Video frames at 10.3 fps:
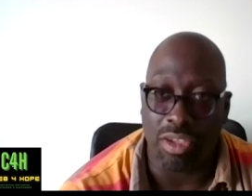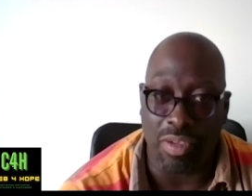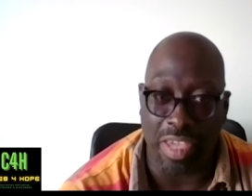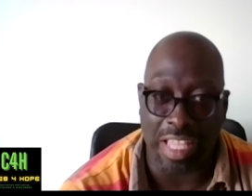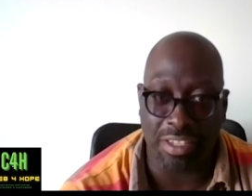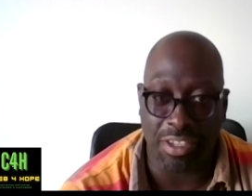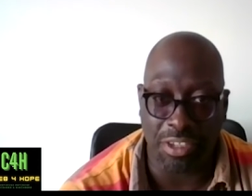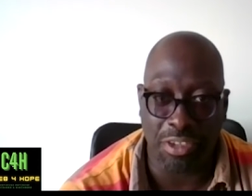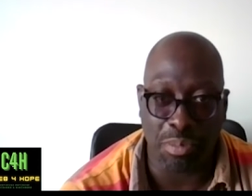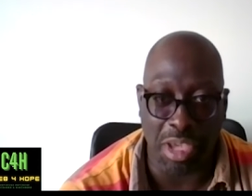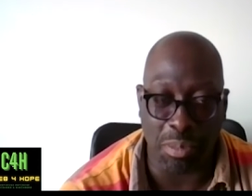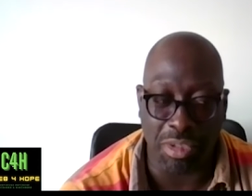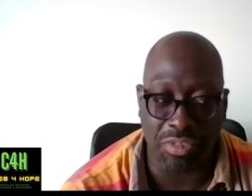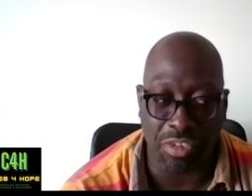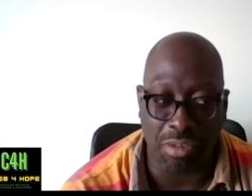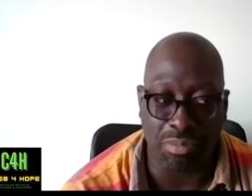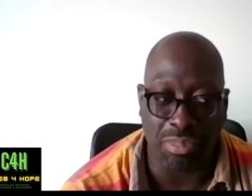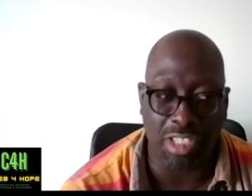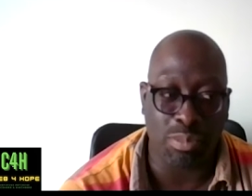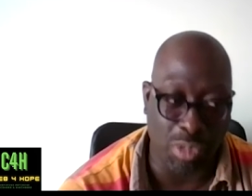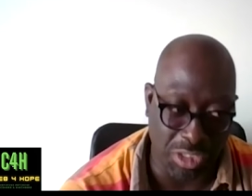you're getting commitments from
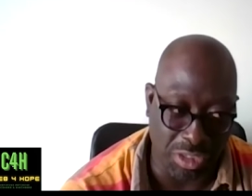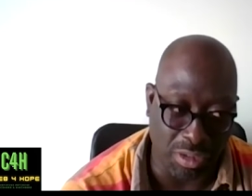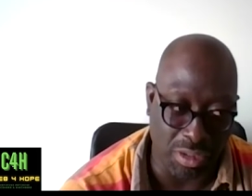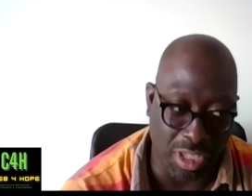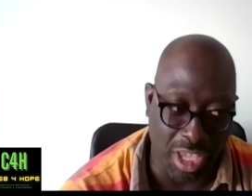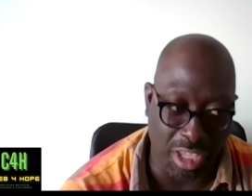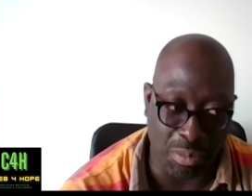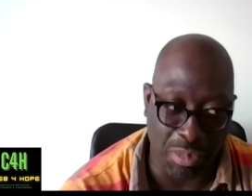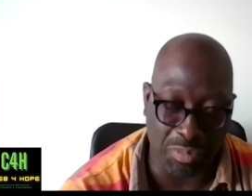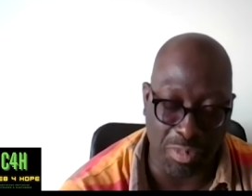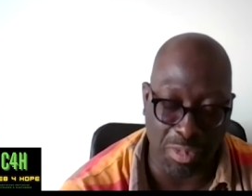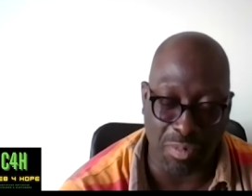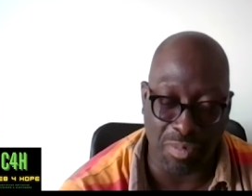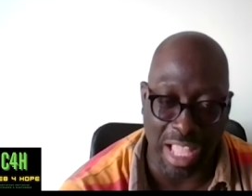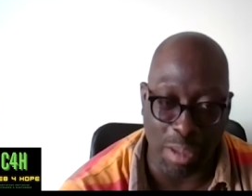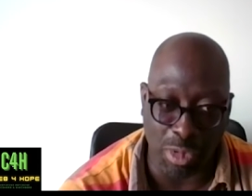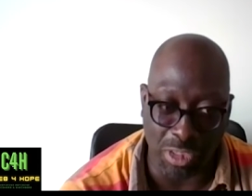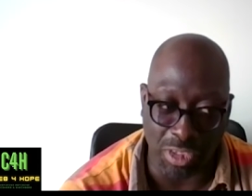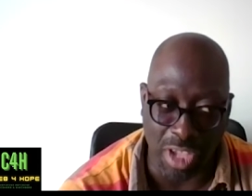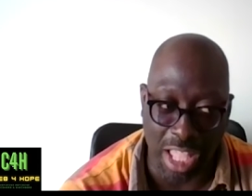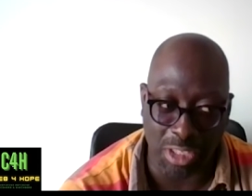this module. You're getting commitments from that
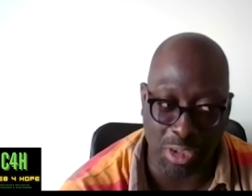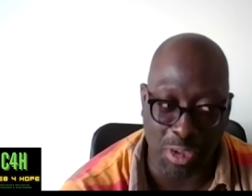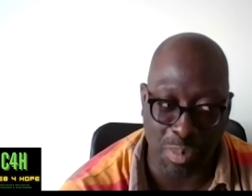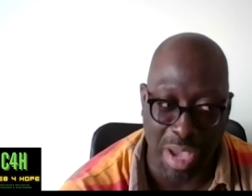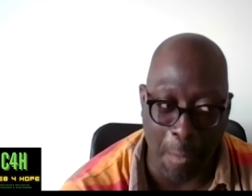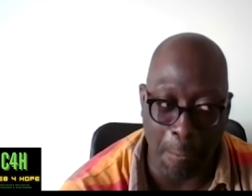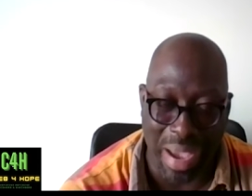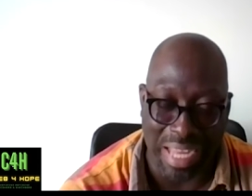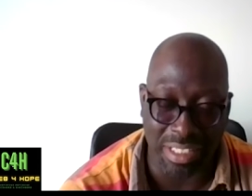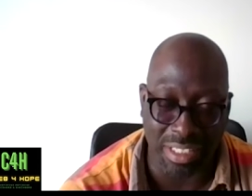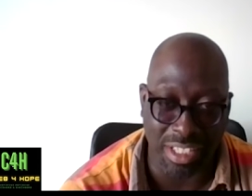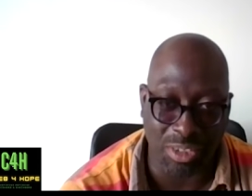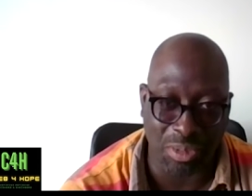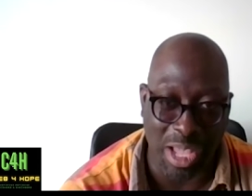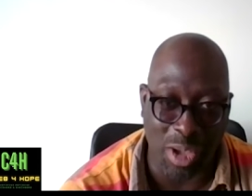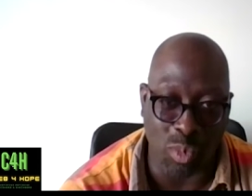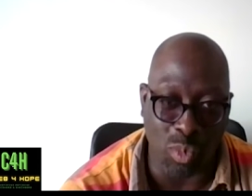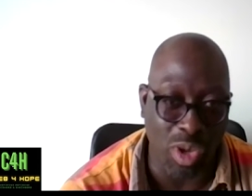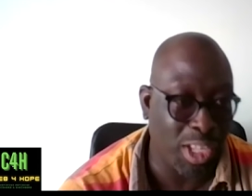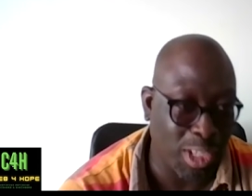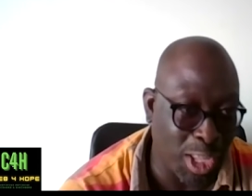module. How do you go about balancing all that
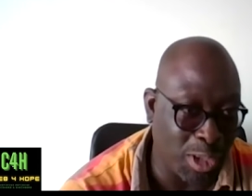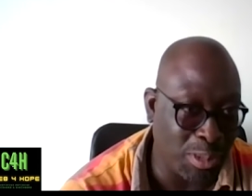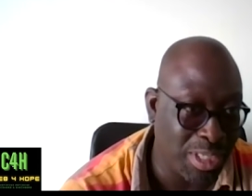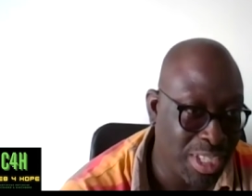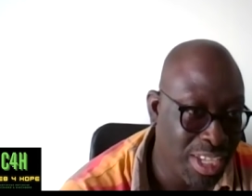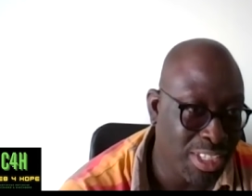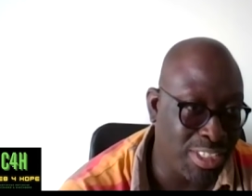workload